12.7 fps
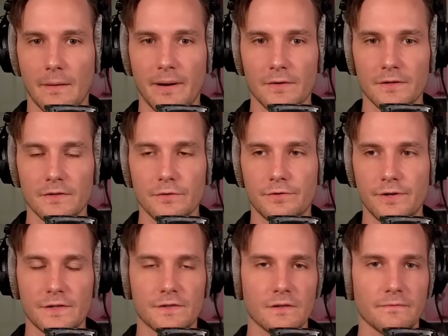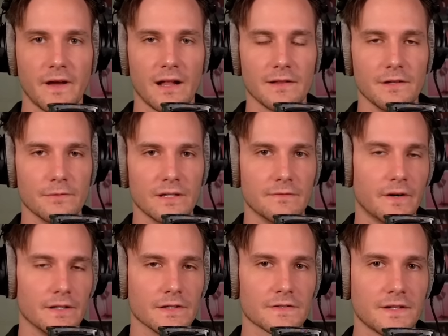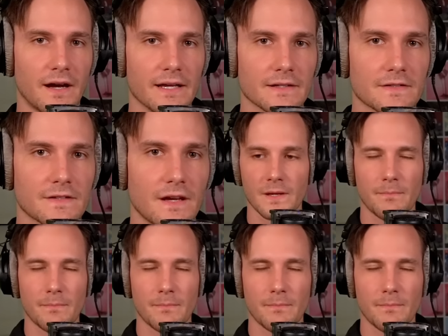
about nutritional value in various diets,